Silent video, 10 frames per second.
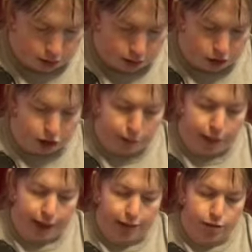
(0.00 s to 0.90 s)
Do you
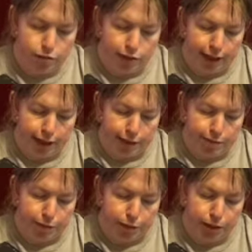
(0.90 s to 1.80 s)
plan on reselling
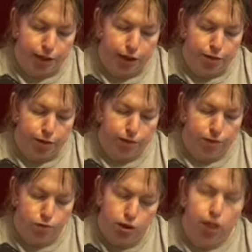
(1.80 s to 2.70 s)
to becoming a
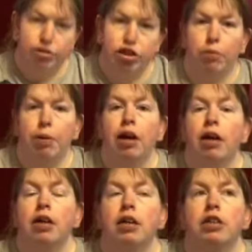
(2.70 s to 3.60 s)
full-time job?
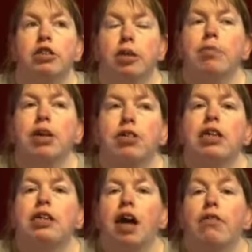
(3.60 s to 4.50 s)
To be
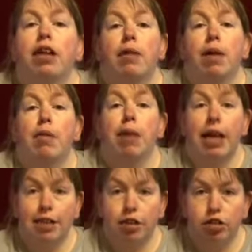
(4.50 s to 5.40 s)
honest, I would like my
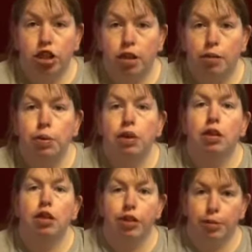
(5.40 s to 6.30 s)
main YouTube,
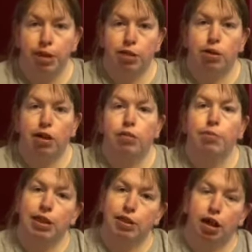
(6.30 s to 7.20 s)
Lucy B's World,
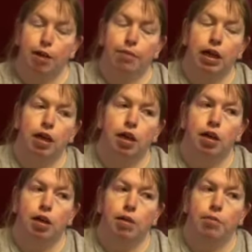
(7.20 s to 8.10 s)
to become
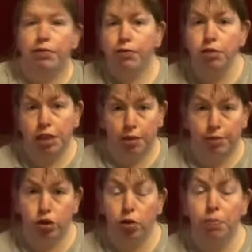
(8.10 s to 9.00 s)
my full-time
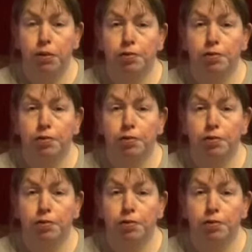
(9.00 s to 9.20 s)
job,